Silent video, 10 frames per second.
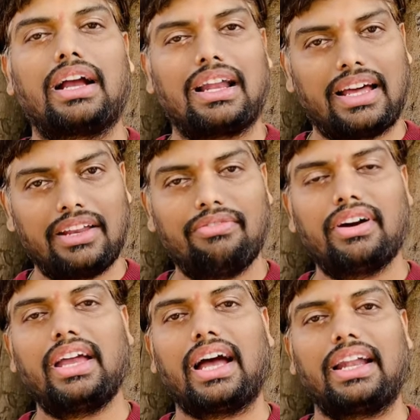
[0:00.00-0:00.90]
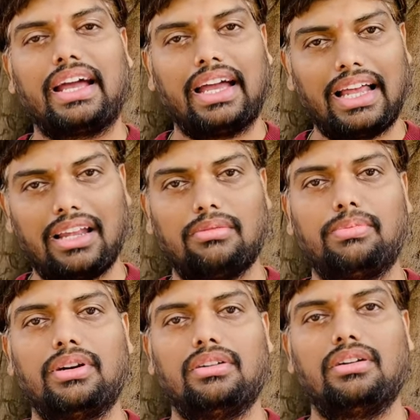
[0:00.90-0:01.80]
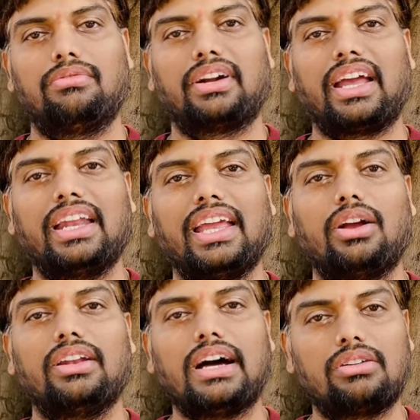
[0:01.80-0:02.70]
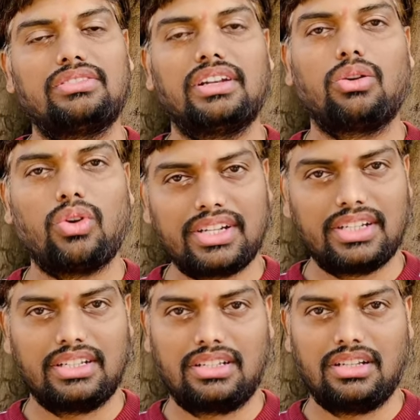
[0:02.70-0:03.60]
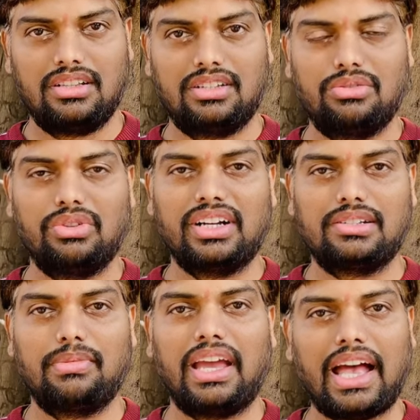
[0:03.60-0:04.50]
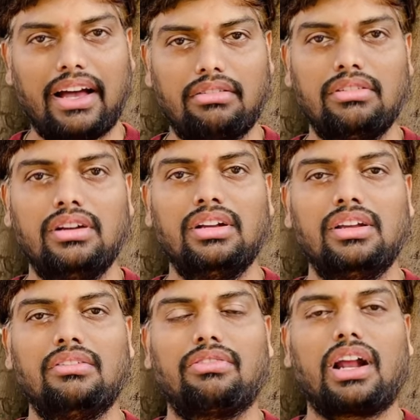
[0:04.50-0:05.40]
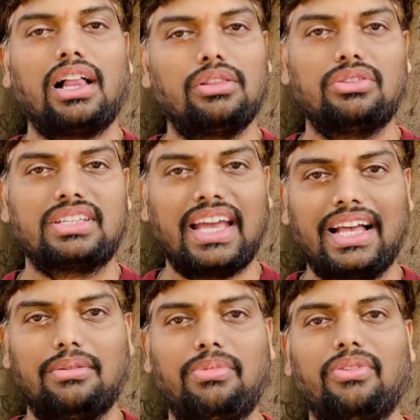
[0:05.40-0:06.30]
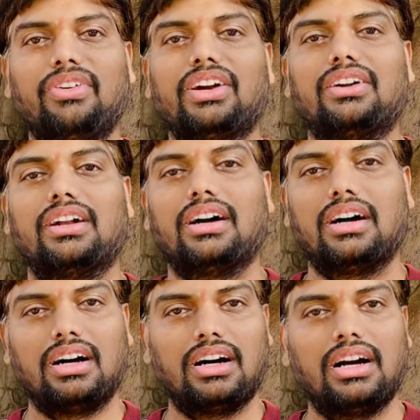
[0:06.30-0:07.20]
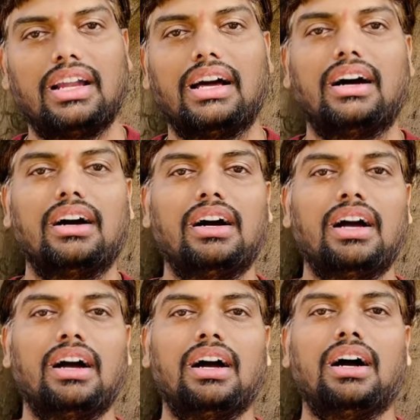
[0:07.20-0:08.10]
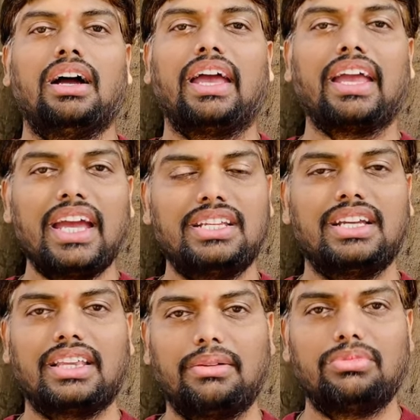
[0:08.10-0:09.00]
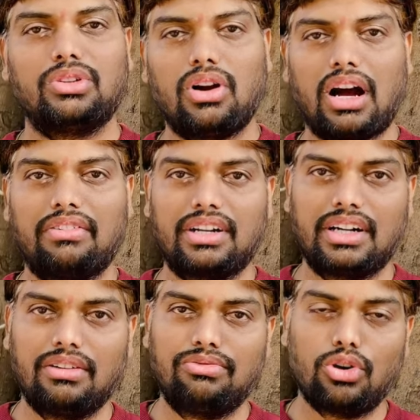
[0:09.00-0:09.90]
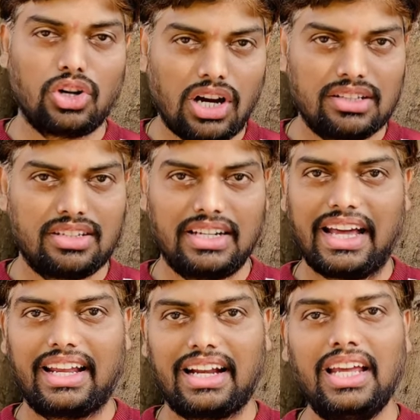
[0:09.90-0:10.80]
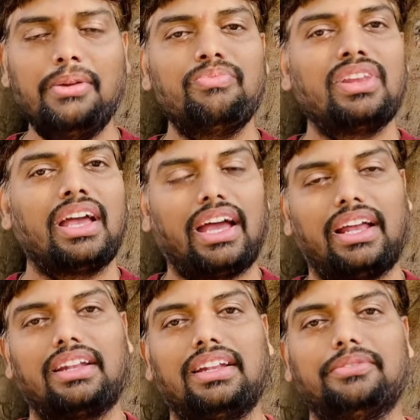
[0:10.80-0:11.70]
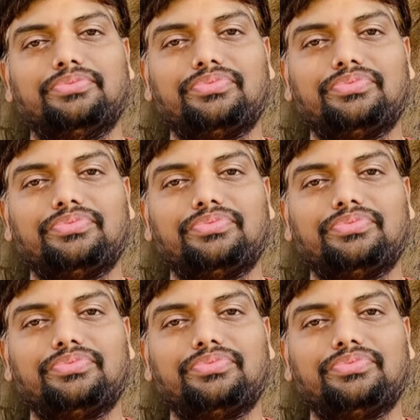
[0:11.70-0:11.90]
clarify and help for any doubts and questions the students may have, for all those help, we are engaging them through our phone calls directly. And